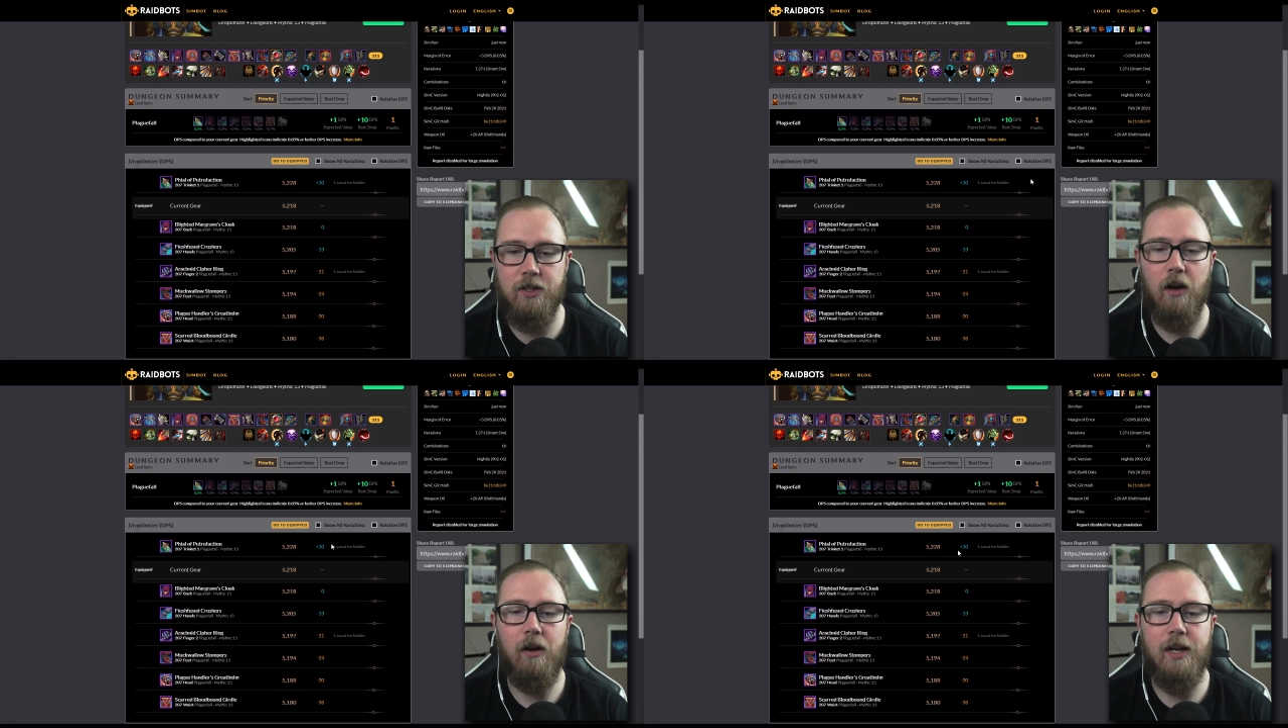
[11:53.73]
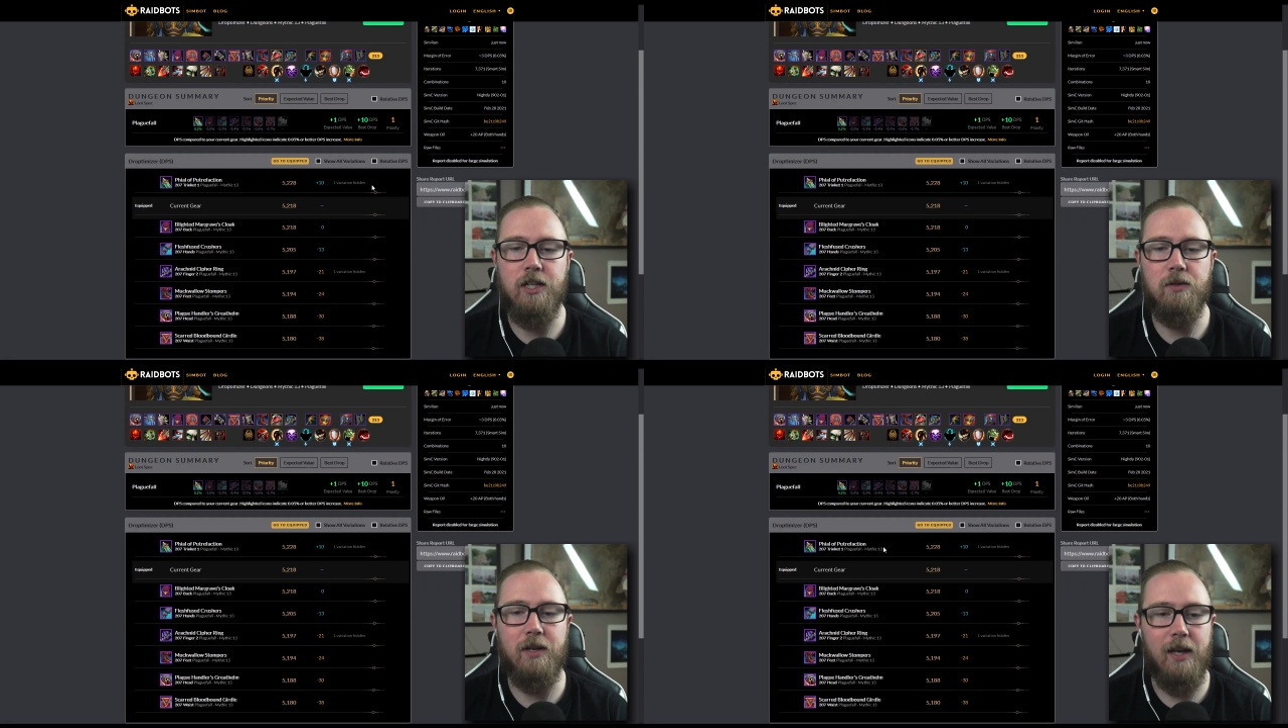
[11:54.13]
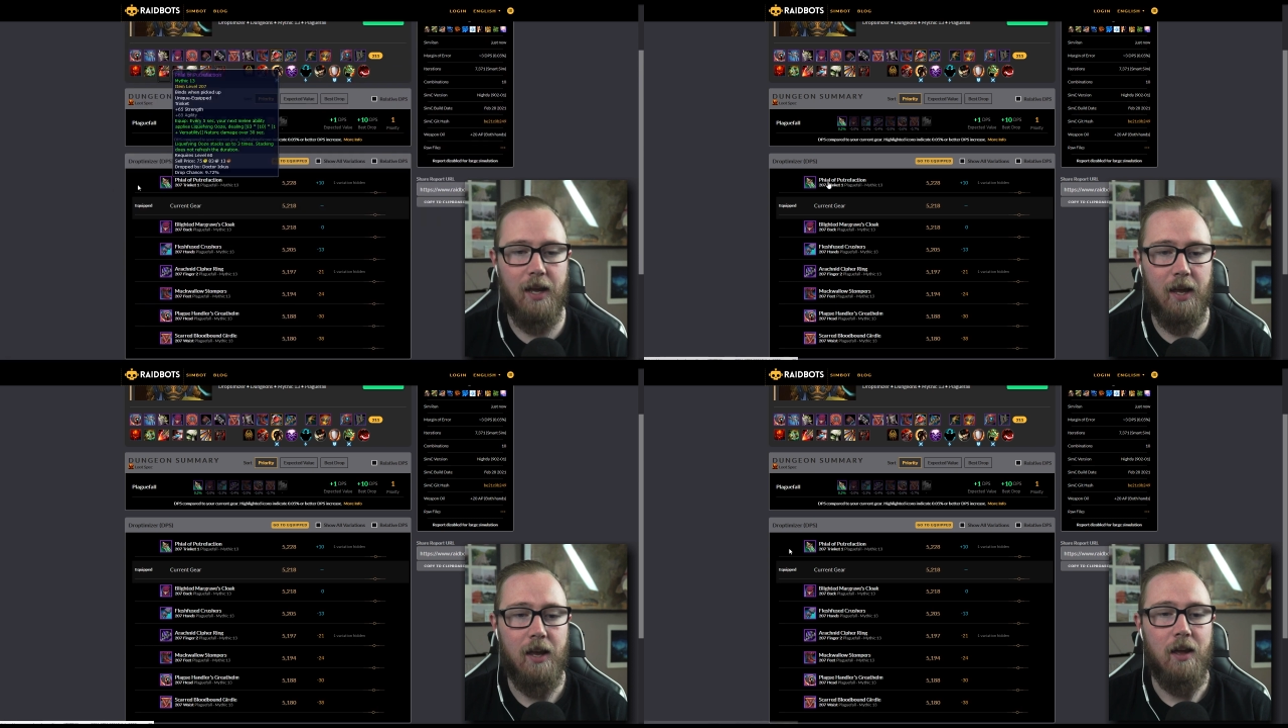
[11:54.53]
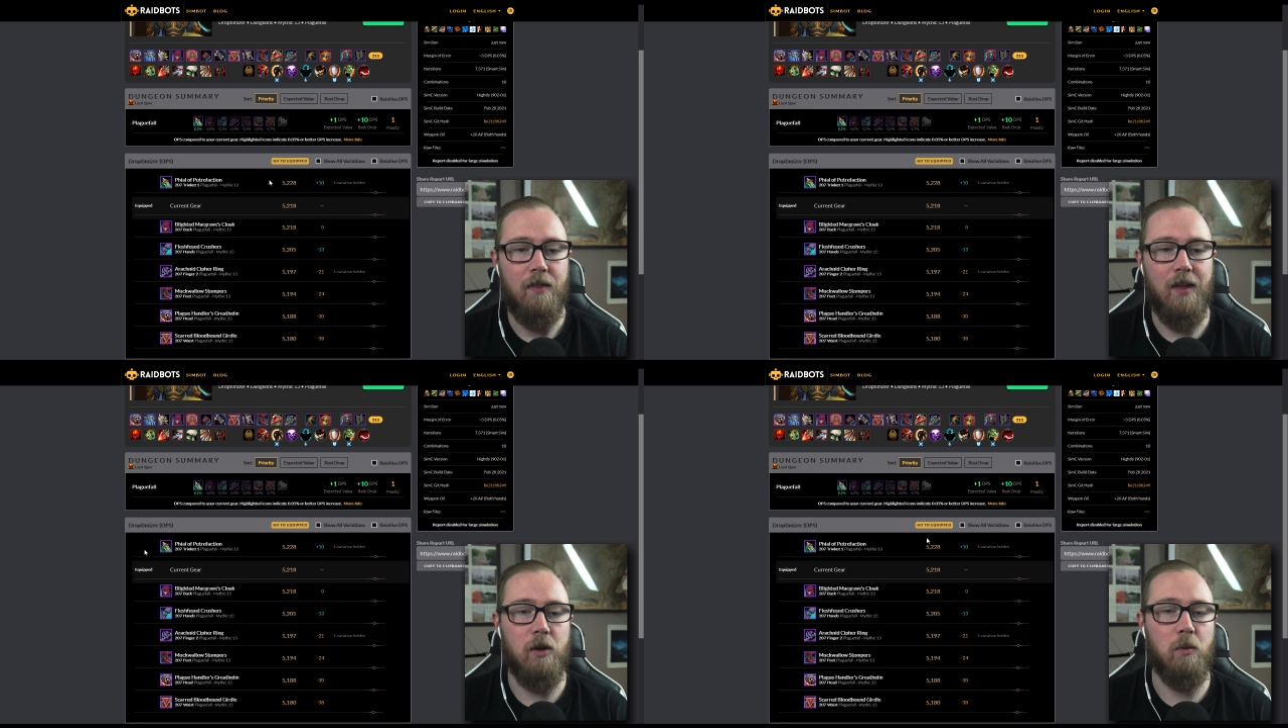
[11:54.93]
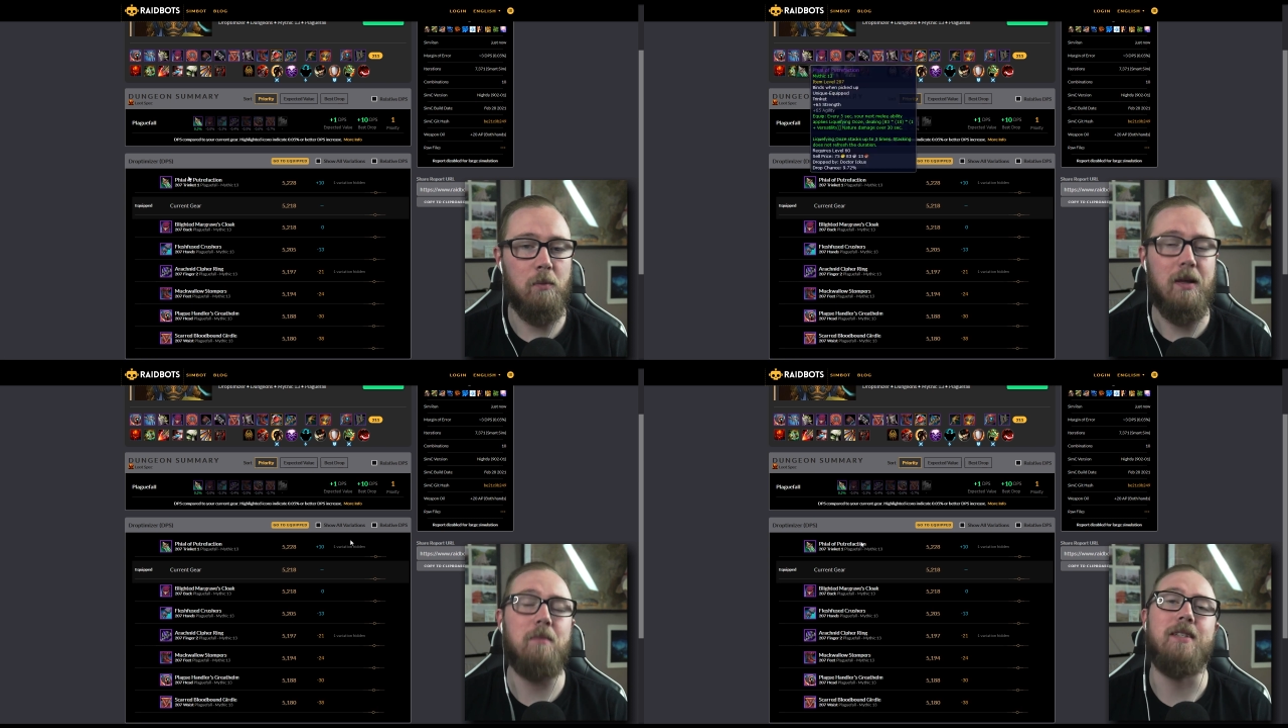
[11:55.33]
you the ideal gear that you would
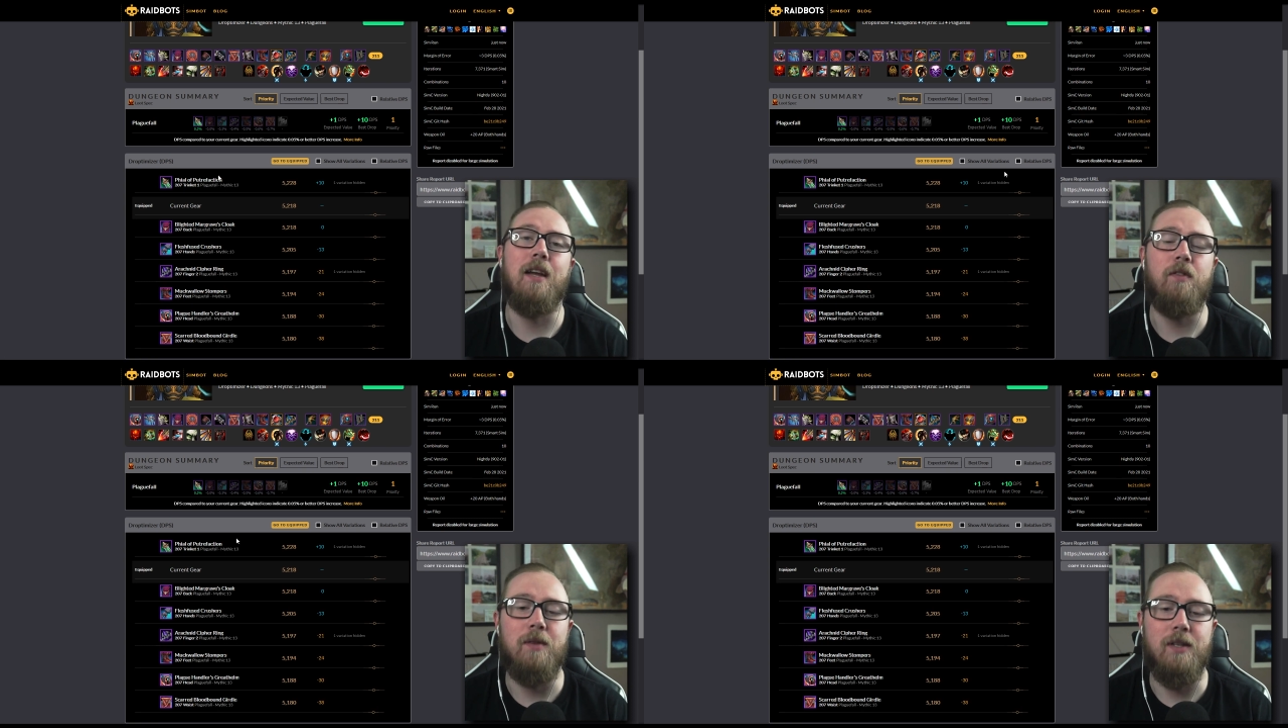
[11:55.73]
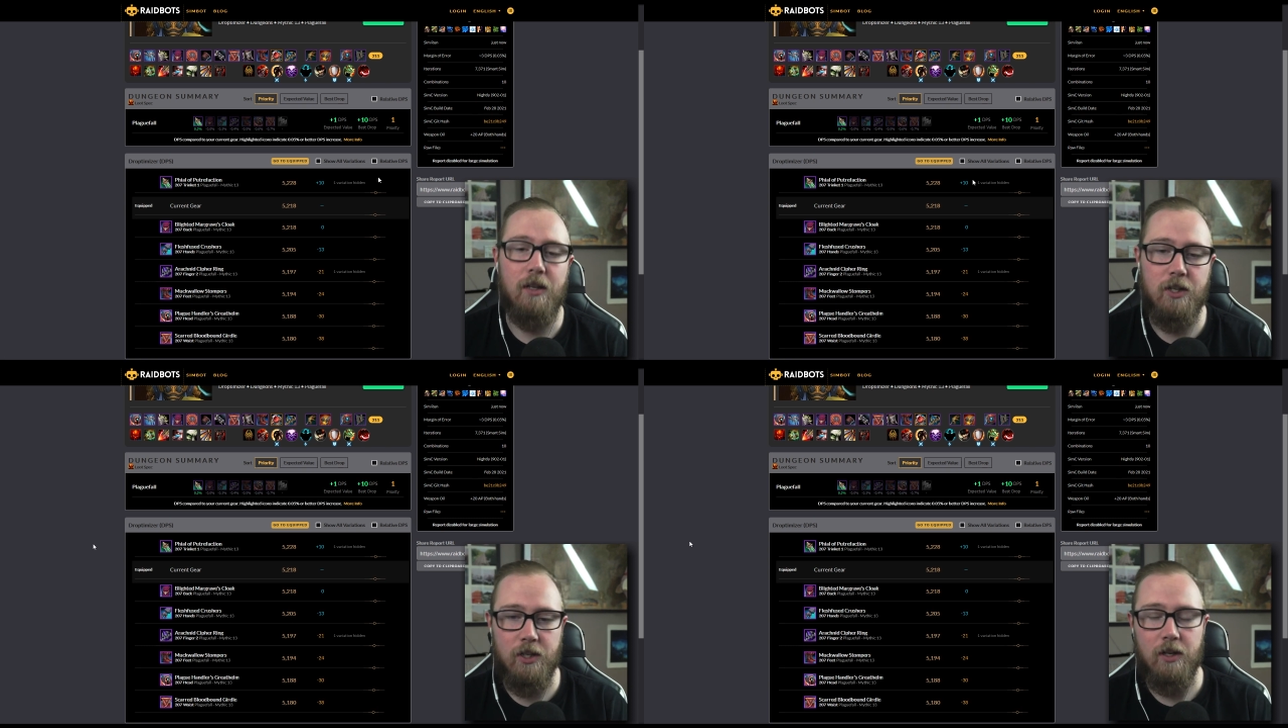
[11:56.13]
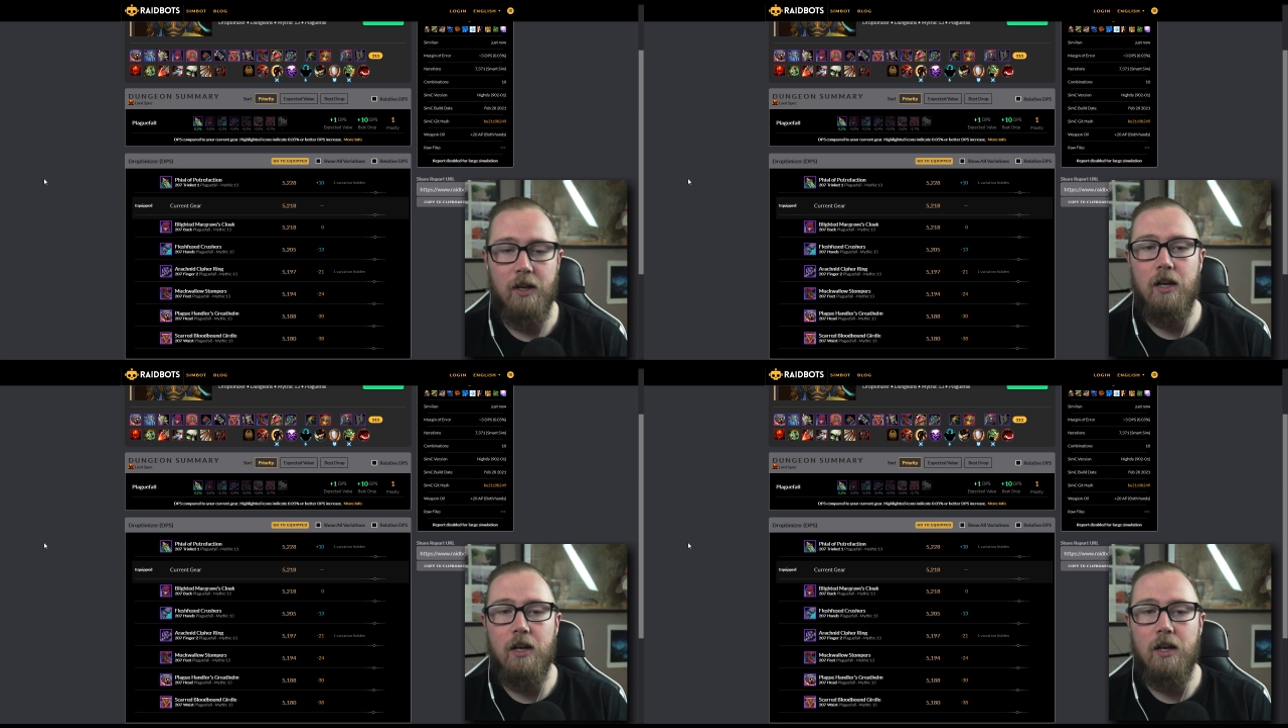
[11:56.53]
be able to get from this dungeon.